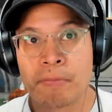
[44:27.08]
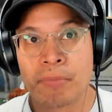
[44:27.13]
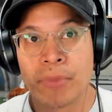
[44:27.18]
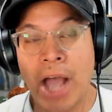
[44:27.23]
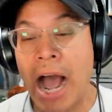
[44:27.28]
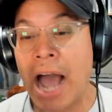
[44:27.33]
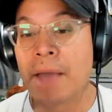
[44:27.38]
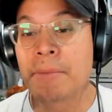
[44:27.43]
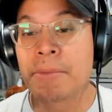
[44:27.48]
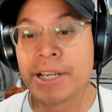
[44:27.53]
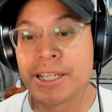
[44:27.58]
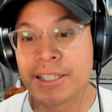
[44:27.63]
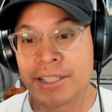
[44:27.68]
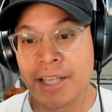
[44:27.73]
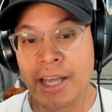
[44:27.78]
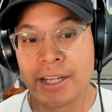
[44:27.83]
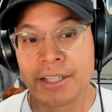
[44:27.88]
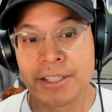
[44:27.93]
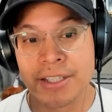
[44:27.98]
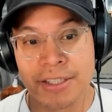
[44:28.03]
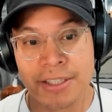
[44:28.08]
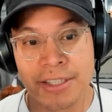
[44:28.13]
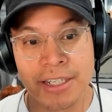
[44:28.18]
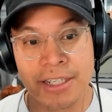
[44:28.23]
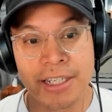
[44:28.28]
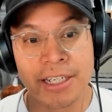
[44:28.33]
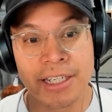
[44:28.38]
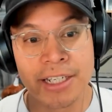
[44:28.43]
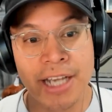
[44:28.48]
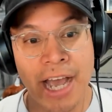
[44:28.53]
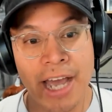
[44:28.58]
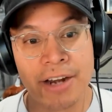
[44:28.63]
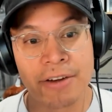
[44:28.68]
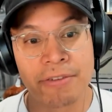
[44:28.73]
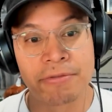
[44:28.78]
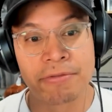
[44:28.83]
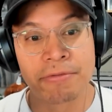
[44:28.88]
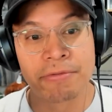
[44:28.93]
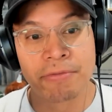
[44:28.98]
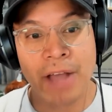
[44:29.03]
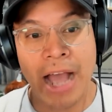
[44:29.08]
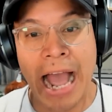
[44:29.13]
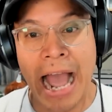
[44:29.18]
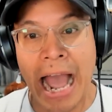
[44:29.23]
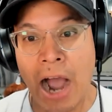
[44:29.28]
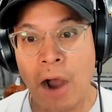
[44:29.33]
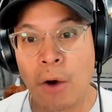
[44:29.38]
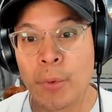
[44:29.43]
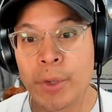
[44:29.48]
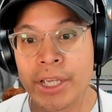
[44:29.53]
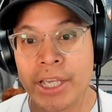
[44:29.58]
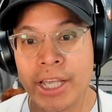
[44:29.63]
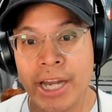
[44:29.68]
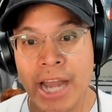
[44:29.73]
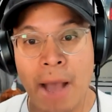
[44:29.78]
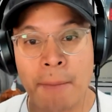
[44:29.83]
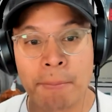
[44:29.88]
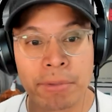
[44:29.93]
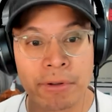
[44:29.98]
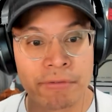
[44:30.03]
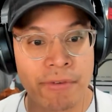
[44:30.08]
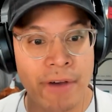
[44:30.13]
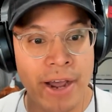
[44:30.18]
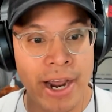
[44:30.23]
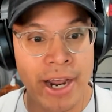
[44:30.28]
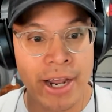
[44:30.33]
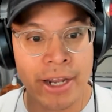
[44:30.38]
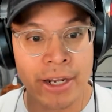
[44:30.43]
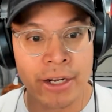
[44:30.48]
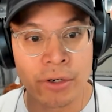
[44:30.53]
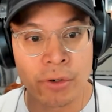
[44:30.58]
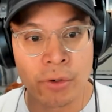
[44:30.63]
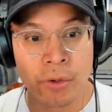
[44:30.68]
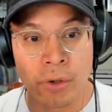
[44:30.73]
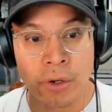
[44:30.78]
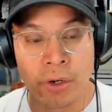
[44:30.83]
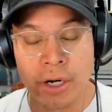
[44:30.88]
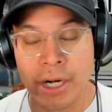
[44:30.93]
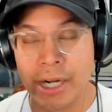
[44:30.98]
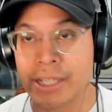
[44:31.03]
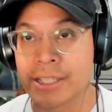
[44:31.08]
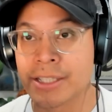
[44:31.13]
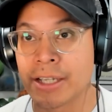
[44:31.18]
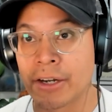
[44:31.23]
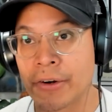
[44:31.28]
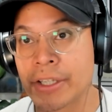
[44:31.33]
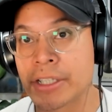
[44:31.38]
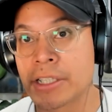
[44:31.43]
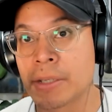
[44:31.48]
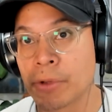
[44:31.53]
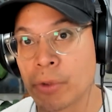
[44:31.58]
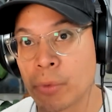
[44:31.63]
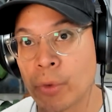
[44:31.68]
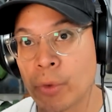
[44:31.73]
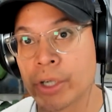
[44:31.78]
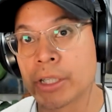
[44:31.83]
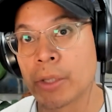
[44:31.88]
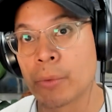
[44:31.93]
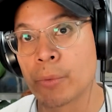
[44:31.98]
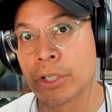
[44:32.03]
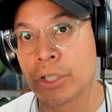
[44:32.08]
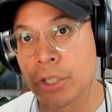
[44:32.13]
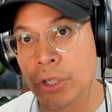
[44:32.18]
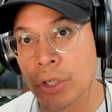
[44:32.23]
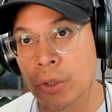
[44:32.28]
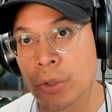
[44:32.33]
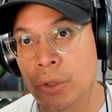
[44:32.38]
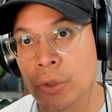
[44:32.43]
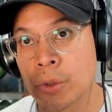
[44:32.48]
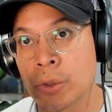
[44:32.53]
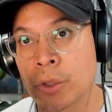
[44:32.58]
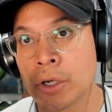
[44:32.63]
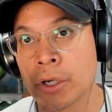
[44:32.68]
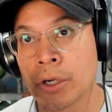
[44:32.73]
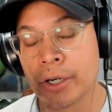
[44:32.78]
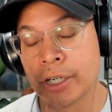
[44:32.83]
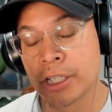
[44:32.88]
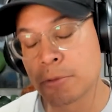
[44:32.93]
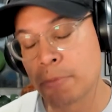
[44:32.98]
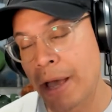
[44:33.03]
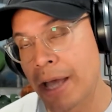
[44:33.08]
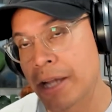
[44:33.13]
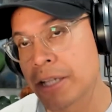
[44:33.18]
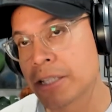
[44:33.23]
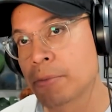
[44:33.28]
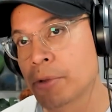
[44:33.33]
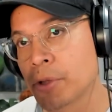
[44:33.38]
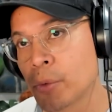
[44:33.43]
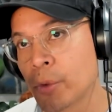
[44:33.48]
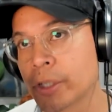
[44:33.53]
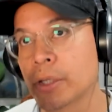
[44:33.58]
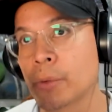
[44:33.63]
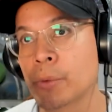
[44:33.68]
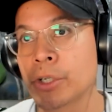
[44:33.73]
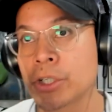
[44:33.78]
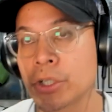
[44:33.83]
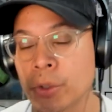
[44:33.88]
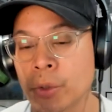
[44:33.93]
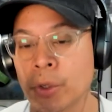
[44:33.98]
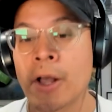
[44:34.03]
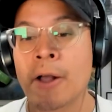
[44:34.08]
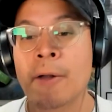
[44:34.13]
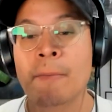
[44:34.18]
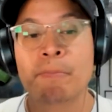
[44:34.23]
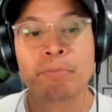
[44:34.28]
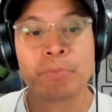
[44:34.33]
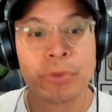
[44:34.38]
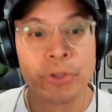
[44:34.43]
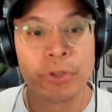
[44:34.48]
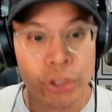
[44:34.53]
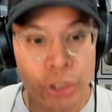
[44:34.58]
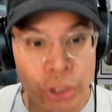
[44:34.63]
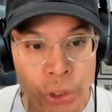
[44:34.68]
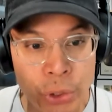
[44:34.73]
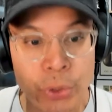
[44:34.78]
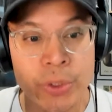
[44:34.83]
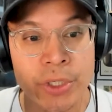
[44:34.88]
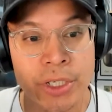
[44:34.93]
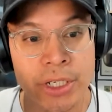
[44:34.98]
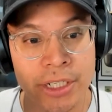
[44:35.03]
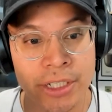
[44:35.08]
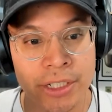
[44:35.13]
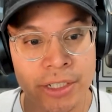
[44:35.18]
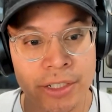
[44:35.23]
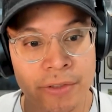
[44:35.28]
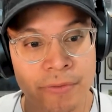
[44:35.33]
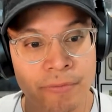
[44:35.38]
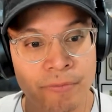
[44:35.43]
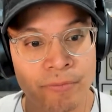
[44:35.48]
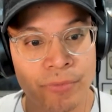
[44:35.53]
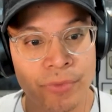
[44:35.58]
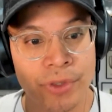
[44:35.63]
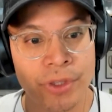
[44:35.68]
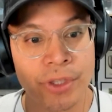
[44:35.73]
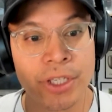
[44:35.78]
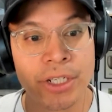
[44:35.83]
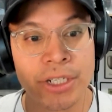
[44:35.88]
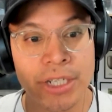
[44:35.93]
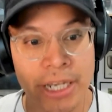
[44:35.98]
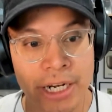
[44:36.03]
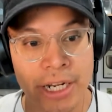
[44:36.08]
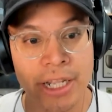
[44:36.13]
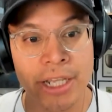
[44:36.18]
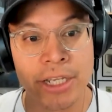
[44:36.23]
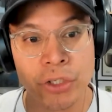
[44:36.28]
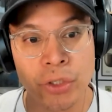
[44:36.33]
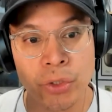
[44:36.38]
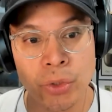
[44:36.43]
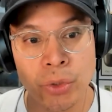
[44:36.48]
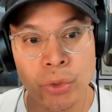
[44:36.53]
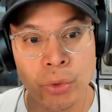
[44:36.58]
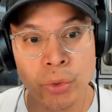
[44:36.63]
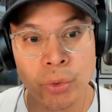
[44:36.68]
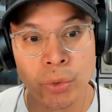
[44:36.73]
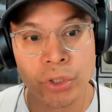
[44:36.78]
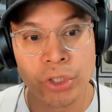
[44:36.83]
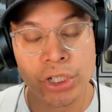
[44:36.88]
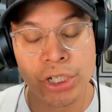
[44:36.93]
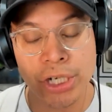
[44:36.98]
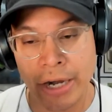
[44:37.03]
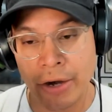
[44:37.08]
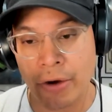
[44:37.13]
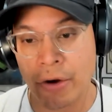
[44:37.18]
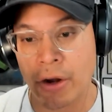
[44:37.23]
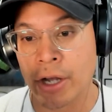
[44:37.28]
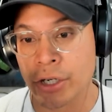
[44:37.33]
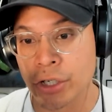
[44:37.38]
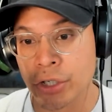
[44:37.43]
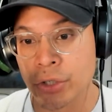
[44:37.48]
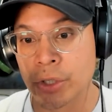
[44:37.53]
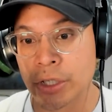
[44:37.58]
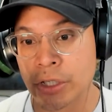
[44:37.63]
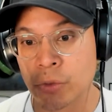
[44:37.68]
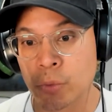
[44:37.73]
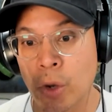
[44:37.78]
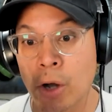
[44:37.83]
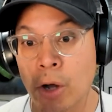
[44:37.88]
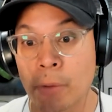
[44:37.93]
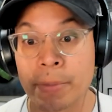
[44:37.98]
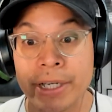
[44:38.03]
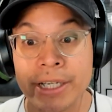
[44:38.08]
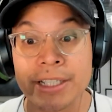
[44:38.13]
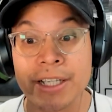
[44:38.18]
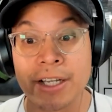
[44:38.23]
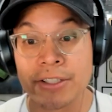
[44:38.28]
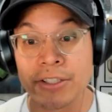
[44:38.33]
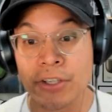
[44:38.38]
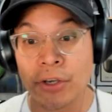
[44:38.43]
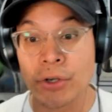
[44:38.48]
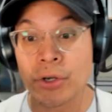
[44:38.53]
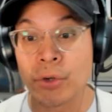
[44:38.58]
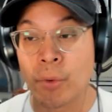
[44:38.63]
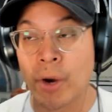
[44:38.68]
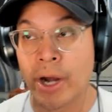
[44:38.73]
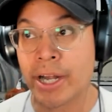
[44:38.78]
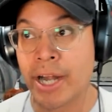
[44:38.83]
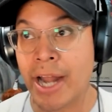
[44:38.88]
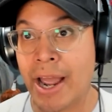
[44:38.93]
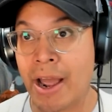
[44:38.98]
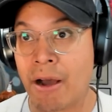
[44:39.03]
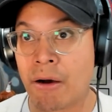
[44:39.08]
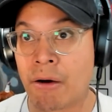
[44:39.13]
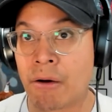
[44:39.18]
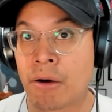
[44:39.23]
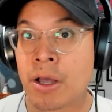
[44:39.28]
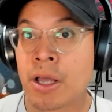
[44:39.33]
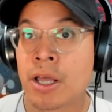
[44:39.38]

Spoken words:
I'm excited to see kind of how we can amplify or accelerate some of the work that we do, expand some of the work that we do using the data that you share on Dune as well. Because I'll tell you right now,